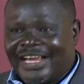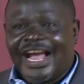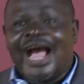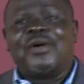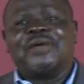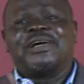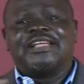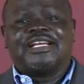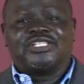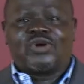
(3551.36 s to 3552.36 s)
However,
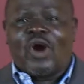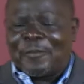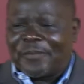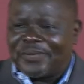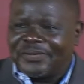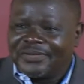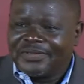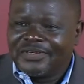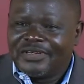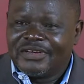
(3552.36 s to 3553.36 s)
there is hope.
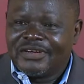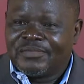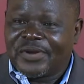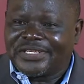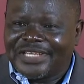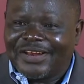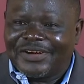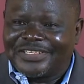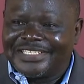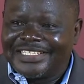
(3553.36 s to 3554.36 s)
Praise the
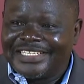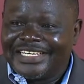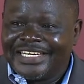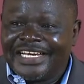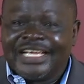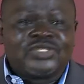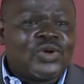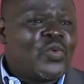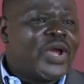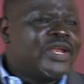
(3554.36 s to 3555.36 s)
Lord.
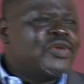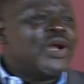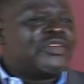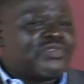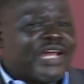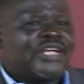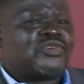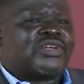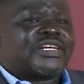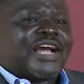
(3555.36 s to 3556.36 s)
So when you are trying
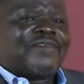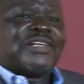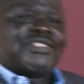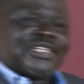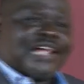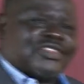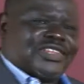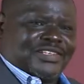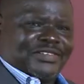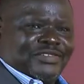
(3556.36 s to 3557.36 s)
to recover
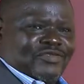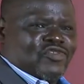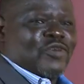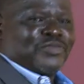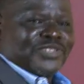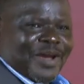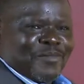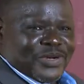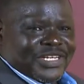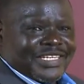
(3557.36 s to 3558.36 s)
something from
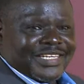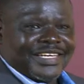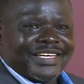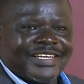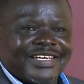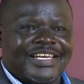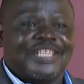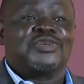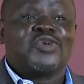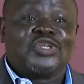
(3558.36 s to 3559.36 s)
somebody,
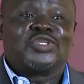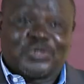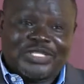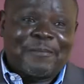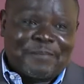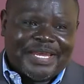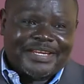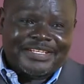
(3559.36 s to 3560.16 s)
it goes through some pain.